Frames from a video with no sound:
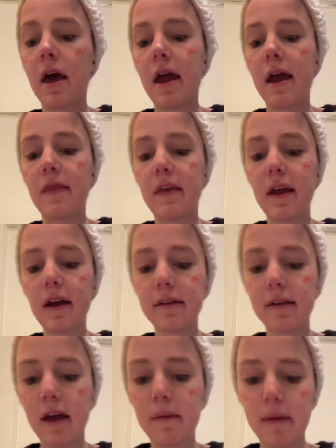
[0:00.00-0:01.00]
And the next
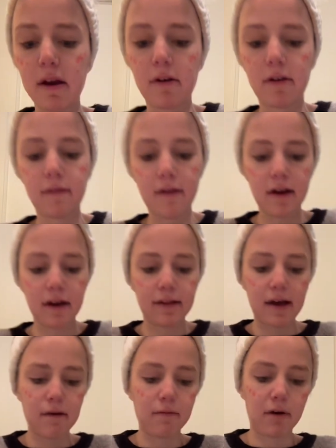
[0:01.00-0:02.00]
day, my nurse friend is
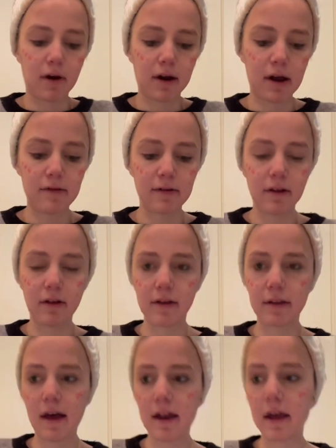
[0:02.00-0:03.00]
at work, and she looks
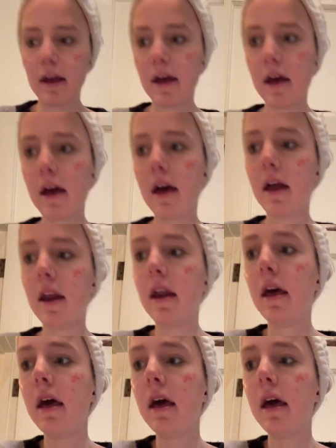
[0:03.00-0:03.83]
at it, and